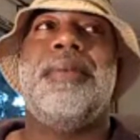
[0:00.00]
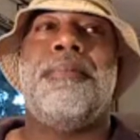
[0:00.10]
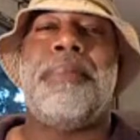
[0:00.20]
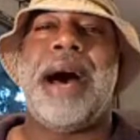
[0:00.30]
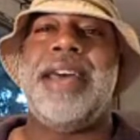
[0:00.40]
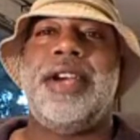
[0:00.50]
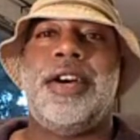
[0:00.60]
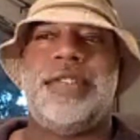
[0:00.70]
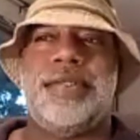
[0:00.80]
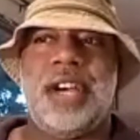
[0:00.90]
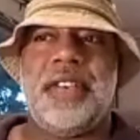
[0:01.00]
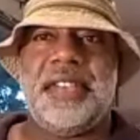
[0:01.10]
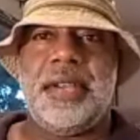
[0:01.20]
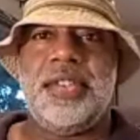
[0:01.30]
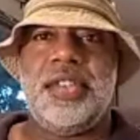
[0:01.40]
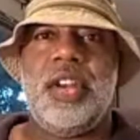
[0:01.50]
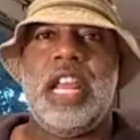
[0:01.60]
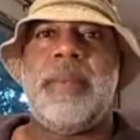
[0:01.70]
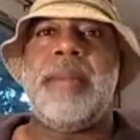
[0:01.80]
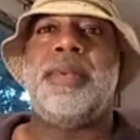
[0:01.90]
buy the goods and services. You
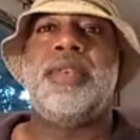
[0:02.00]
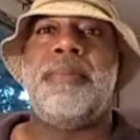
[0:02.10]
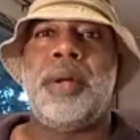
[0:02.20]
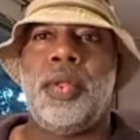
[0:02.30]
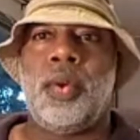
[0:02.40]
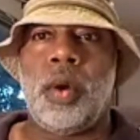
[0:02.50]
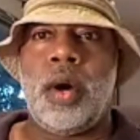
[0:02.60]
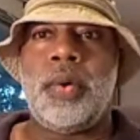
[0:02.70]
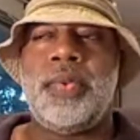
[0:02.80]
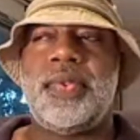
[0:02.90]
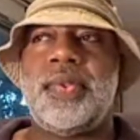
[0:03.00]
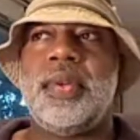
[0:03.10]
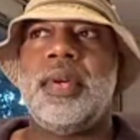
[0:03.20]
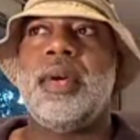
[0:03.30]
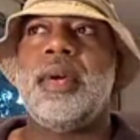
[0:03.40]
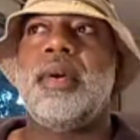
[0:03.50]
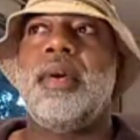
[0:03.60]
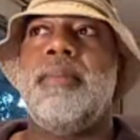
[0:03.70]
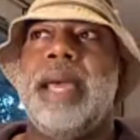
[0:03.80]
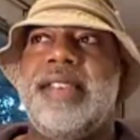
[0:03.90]
need people to build the roads,
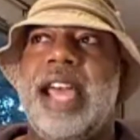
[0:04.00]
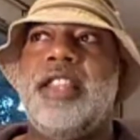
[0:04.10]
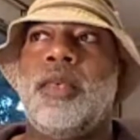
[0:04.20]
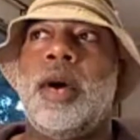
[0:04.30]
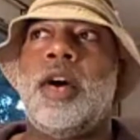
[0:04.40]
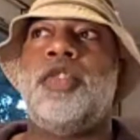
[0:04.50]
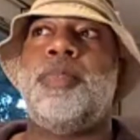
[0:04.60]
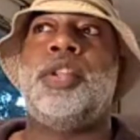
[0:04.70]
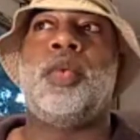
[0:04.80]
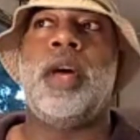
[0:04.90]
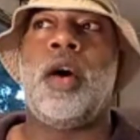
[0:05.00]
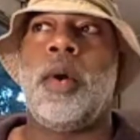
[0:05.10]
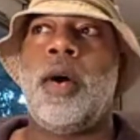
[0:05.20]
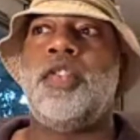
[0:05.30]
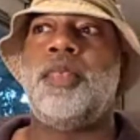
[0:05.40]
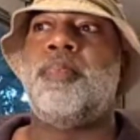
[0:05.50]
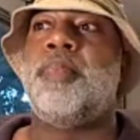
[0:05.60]
maintain the roads, build the railroads,